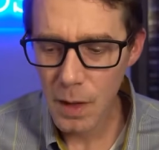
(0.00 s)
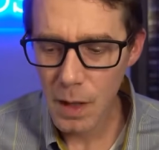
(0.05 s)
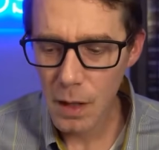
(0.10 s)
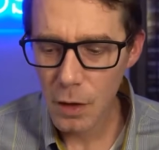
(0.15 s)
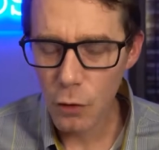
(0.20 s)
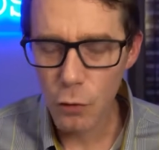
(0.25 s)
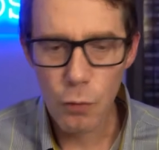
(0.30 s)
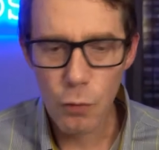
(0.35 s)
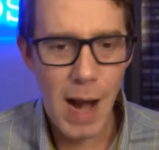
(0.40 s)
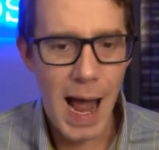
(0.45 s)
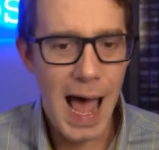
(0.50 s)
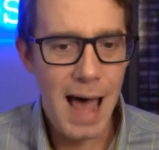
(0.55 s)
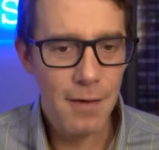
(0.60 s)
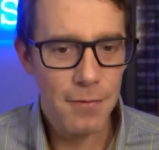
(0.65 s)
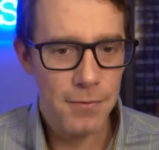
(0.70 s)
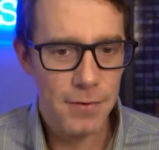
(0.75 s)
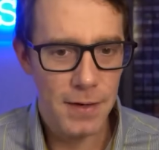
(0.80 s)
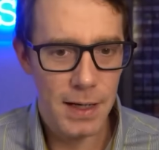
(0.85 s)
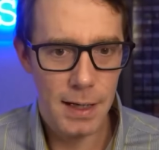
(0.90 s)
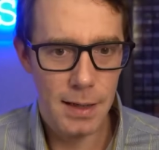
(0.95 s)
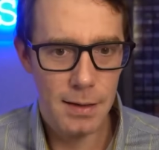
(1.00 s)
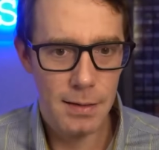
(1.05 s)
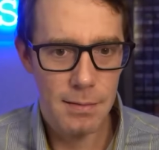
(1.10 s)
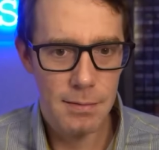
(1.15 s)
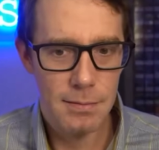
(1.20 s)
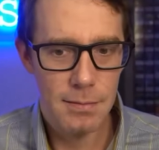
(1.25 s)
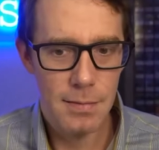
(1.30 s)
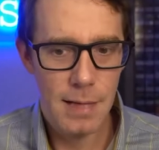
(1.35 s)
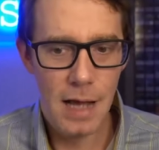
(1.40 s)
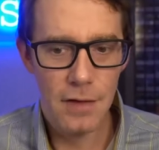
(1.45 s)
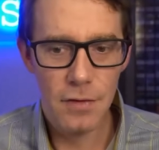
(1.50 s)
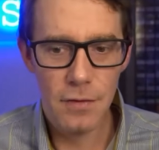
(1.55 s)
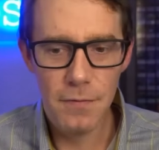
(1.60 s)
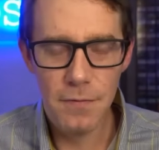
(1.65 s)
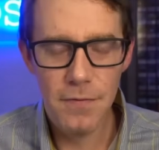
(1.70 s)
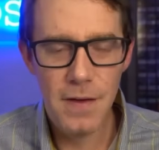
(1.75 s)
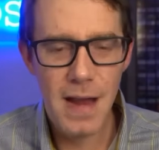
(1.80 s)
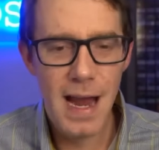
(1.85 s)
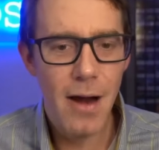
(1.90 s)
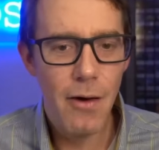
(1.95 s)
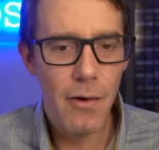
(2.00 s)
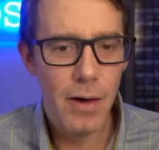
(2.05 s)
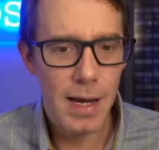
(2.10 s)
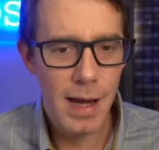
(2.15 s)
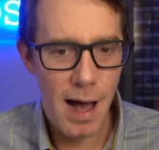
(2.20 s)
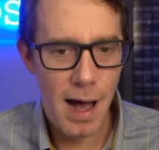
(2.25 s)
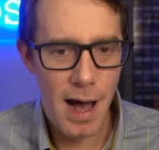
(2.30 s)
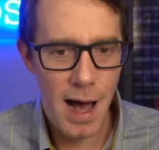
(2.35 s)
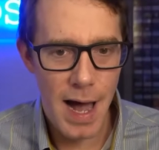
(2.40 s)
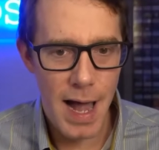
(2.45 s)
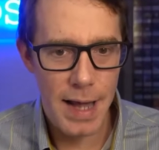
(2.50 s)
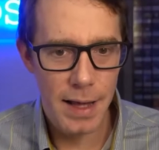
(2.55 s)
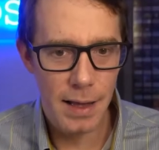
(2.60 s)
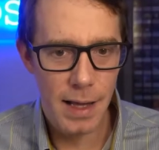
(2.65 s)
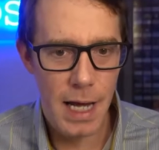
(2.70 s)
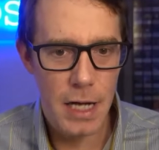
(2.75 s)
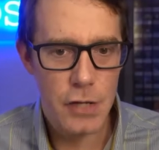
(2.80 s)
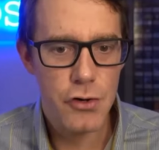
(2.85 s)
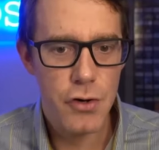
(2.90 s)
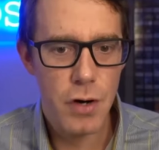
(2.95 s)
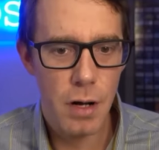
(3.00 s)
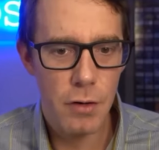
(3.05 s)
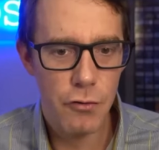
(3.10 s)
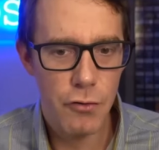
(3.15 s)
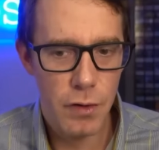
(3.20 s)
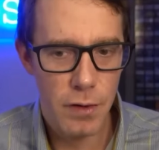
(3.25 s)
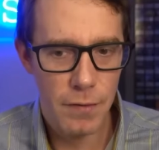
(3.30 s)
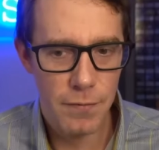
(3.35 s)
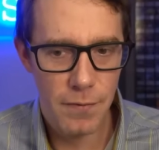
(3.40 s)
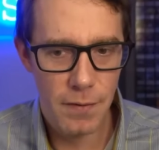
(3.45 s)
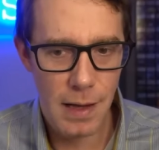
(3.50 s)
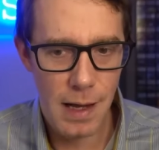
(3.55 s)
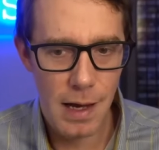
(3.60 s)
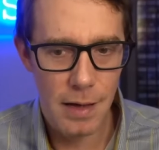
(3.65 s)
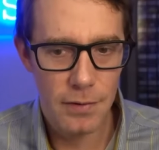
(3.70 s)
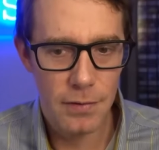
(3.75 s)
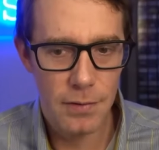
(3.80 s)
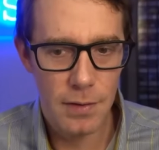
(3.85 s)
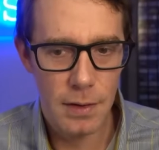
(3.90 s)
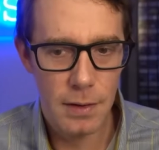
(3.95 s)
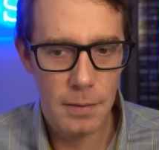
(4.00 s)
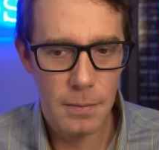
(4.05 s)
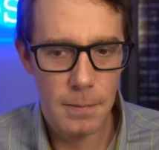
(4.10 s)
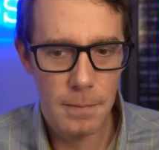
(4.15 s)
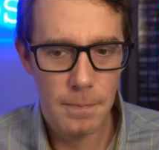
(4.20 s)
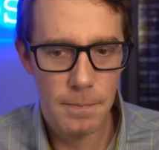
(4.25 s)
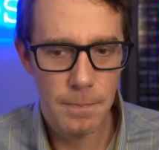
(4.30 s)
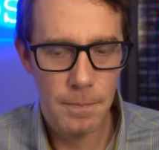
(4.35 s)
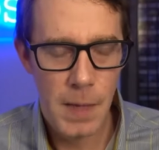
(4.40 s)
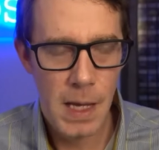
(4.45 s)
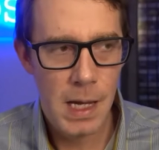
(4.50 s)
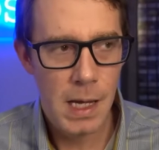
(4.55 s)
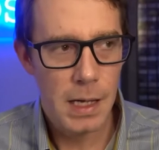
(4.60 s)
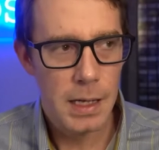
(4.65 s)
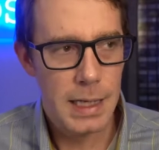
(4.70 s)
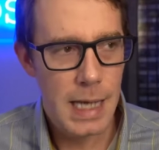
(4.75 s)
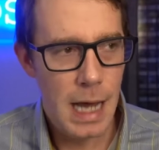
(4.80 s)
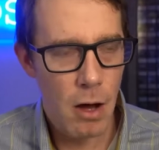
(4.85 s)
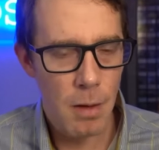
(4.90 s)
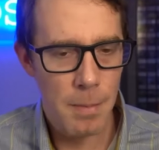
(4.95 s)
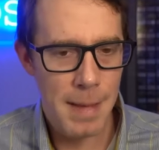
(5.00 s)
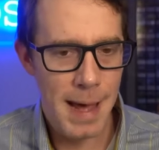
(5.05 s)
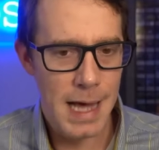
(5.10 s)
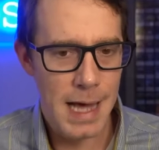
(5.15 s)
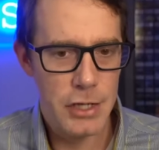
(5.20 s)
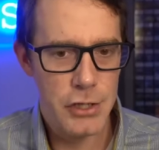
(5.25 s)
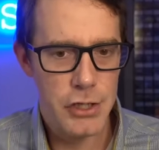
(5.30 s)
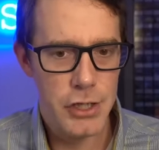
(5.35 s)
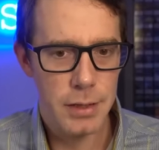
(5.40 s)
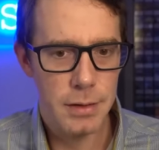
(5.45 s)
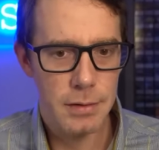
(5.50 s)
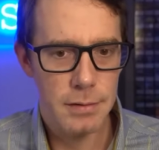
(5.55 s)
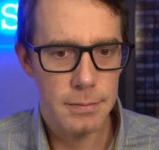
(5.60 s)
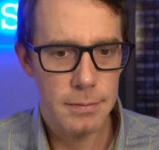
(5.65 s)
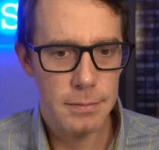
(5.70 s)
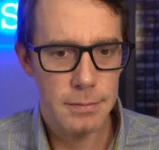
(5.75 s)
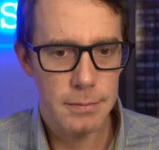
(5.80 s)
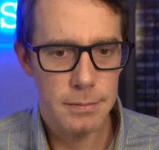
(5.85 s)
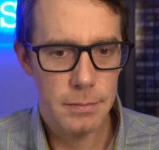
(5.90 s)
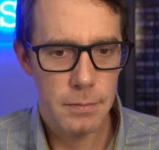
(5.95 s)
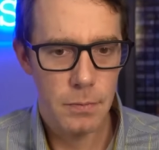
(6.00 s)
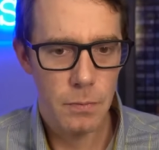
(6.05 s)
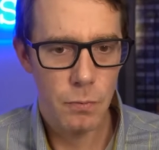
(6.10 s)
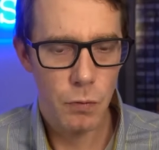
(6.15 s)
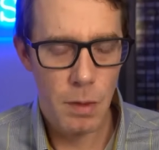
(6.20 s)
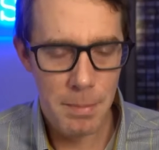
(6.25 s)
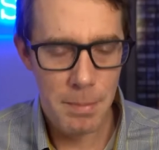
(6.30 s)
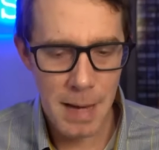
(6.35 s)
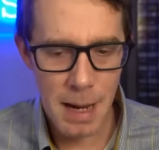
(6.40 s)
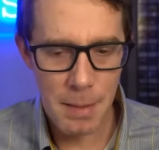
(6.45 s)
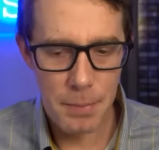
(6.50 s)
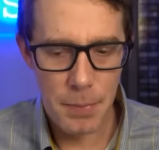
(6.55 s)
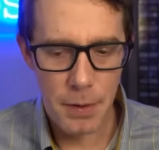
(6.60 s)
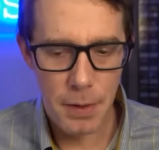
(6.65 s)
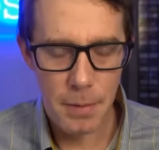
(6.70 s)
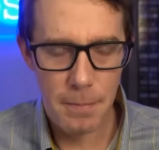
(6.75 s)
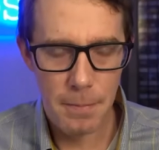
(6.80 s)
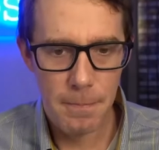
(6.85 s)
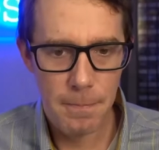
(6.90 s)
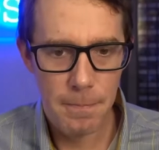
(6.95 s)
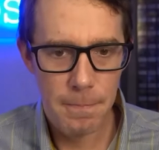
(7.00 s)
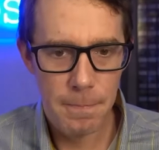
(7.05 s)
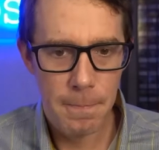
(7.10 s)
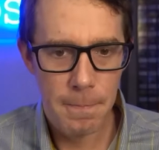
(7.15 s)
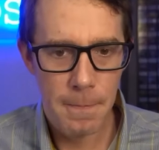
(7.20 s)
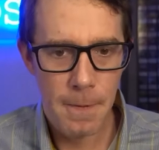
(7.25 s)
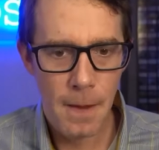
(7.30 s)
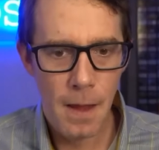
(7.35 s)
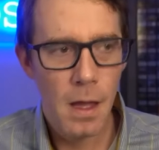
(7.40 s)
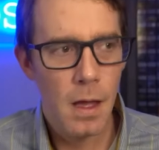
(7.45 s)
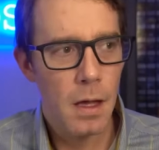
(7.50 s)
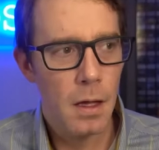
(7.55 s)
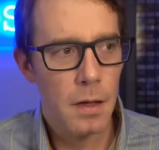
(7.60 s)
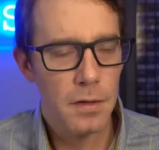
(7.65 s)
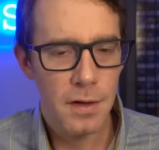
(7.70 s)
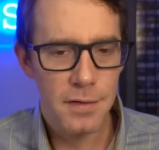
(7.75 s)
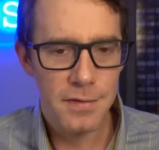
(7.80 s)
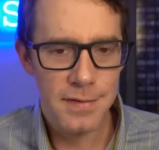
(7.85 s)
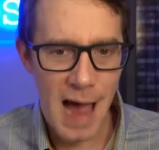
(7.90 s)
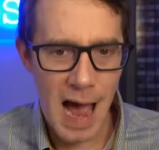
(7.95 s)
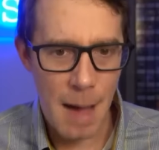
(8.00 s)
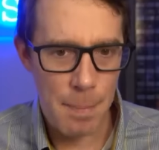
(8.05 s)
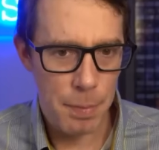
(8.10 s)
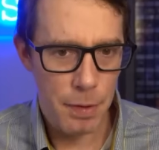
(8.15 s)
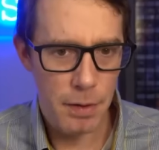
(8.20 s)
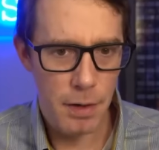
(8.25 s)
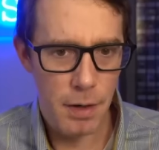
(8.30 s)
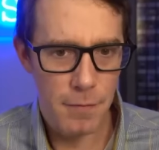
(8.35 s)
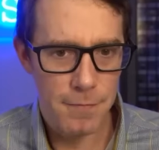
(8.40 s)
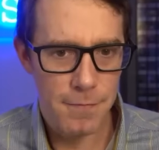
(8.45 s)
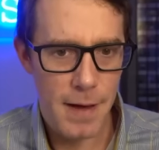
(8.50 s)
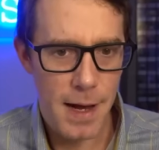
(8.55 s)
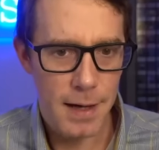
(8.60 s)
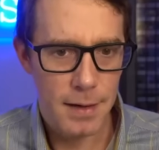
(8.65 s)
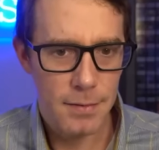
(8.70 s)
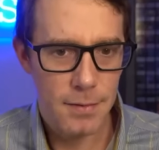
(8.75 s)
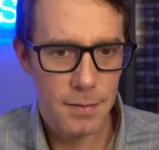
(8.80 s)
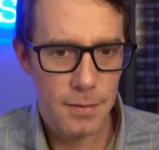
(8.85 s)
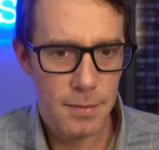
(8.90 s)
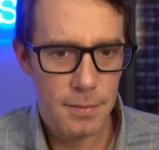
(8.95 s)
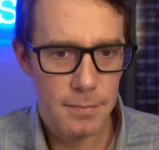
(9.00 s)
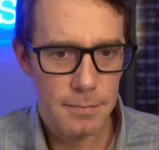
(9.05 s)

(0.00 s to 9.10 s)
Graphene has a very high electron drift velocity. Now imagine, remember the Doppler effect.